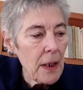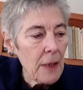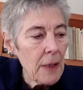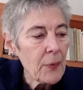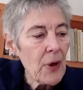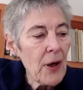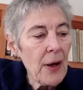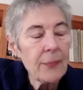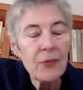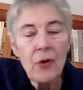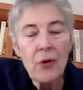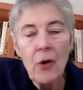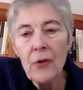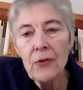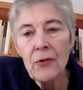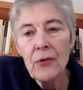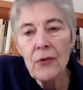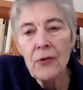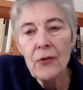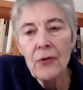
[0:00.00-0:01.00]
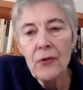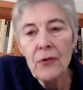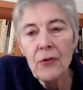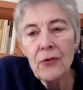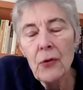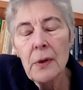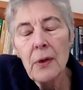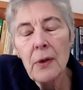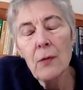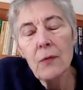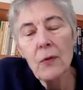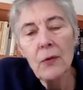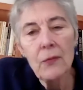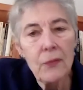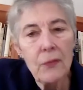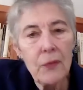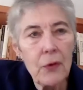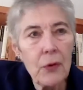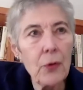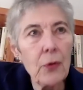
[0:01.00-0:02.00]
perhaps also an
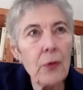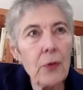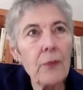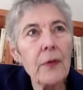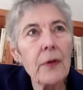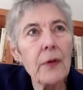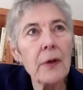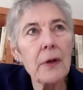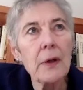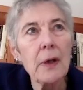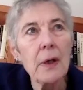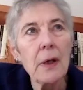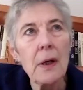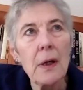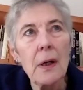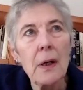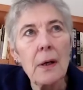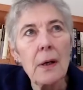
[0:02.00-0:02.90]
overview of the